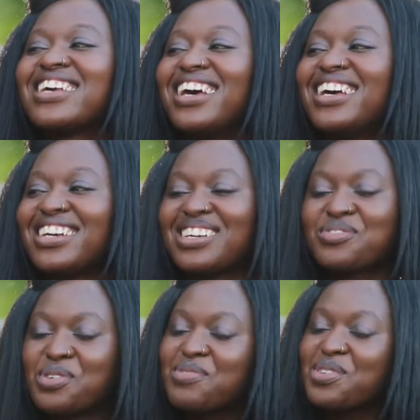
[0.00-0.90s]
because
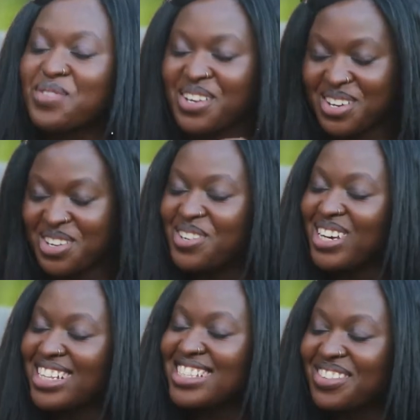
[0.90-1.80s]
women, we are
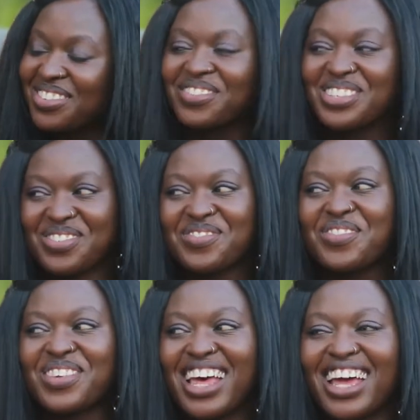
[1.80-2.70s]
queens, so we must
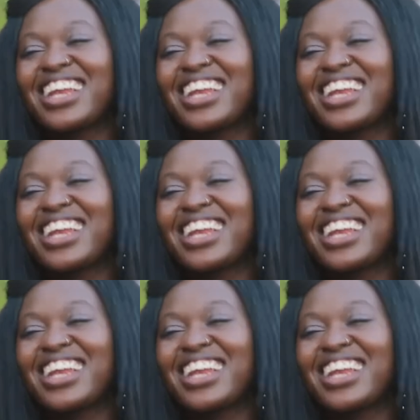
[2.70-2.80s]
remember that.